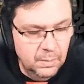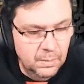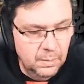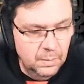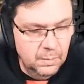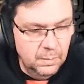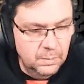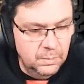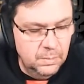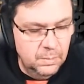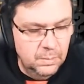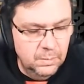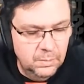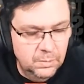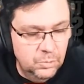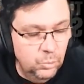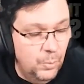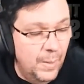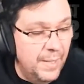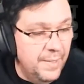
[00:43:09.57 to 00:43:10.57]
Um,
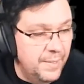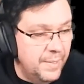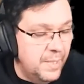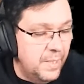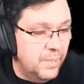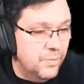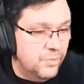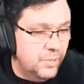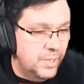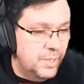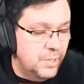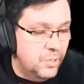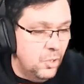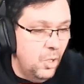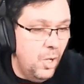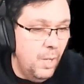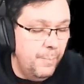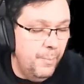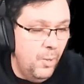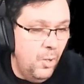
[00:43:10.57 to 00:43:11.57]
DaOne is the
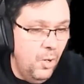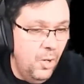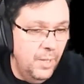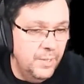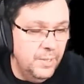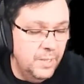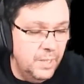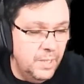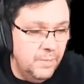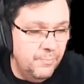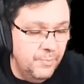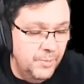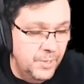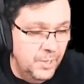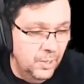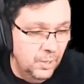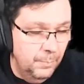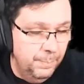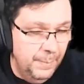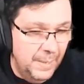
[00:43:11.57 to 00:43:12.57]
guy behind the Vanilla
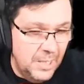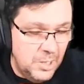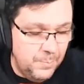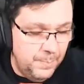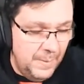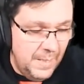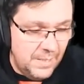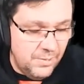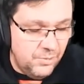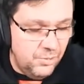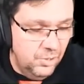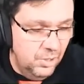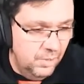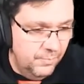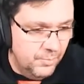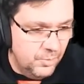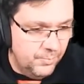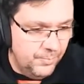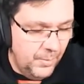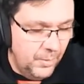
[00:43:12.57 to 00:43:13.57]
mod. Plus Plus
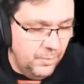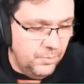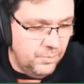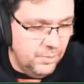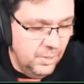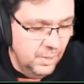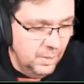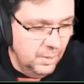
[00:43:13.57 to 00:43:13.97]
service, folks.